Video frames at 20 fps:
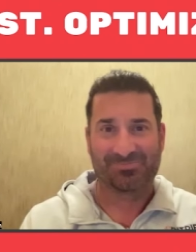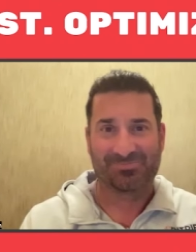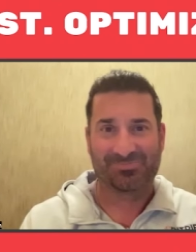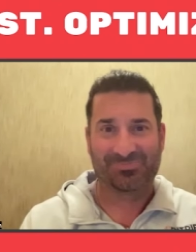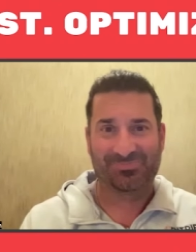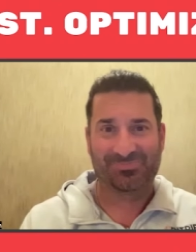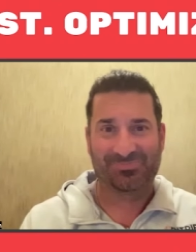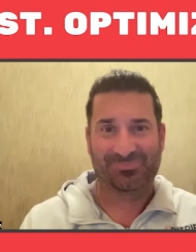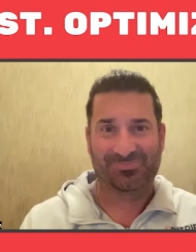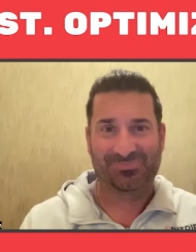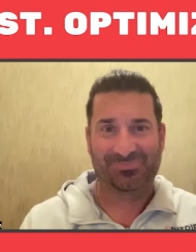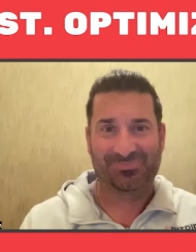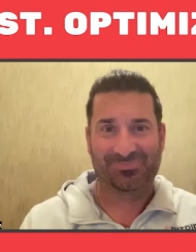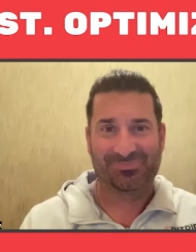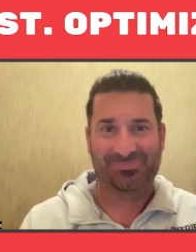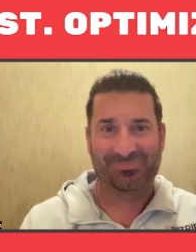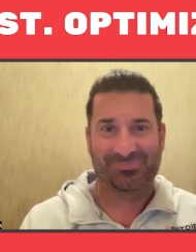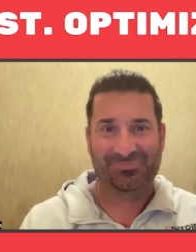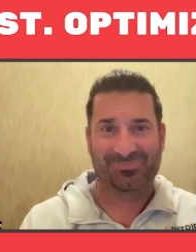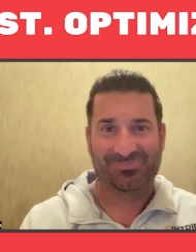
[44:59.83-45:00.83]
awesome
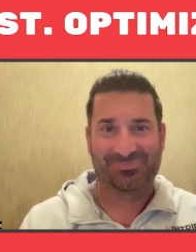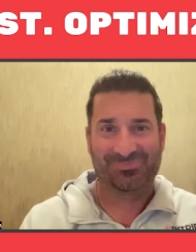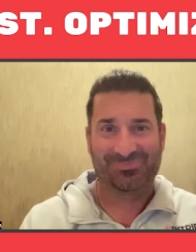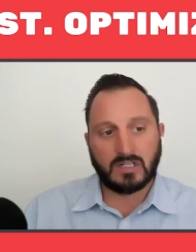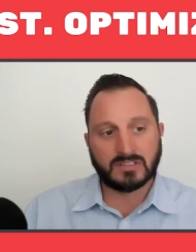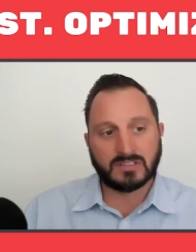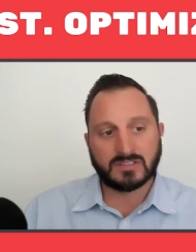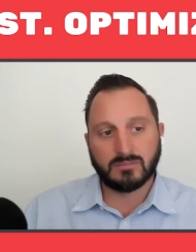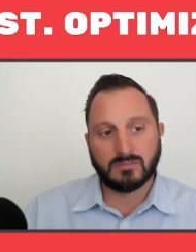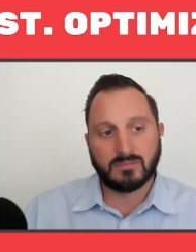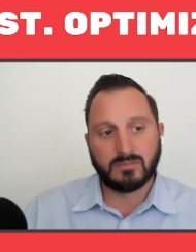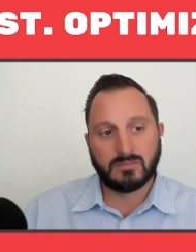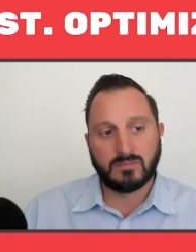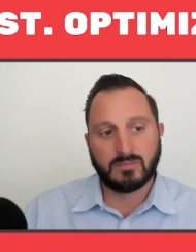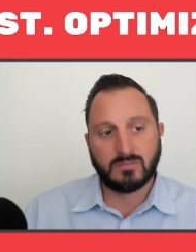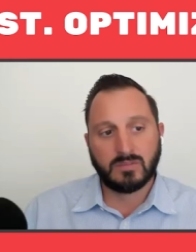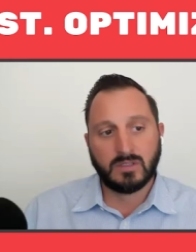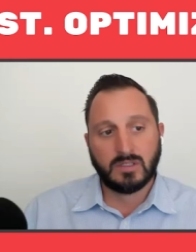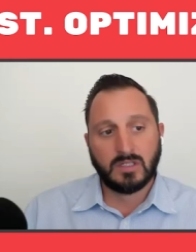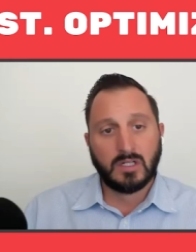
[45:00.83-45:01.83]
awesome
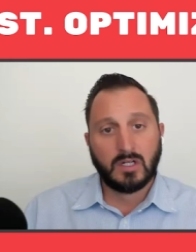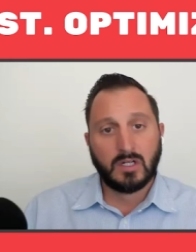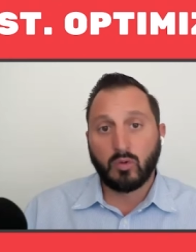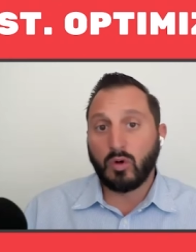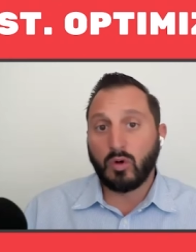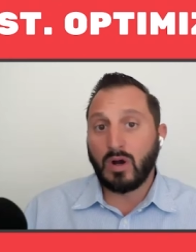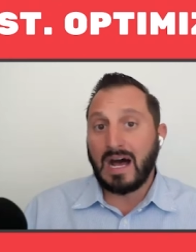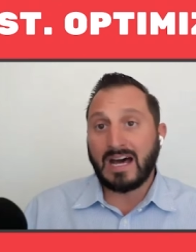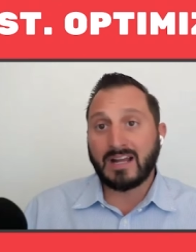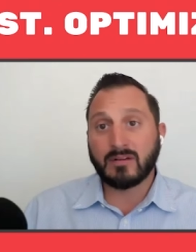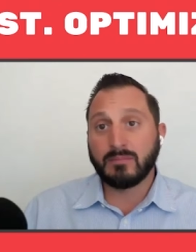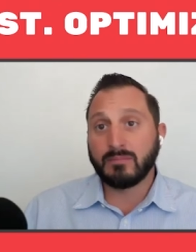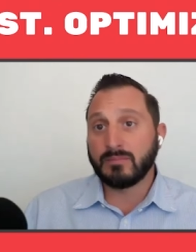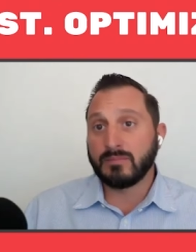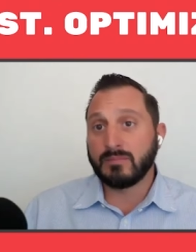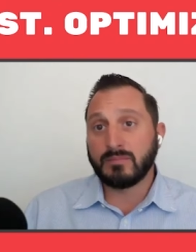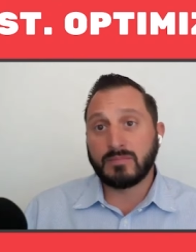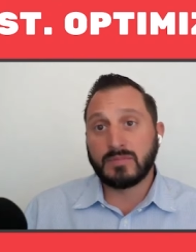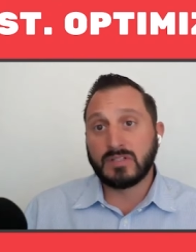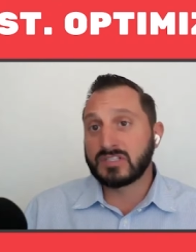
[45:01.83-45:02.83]
well adam
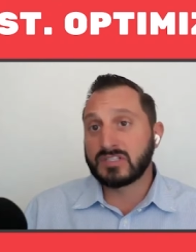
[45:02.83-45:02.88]
this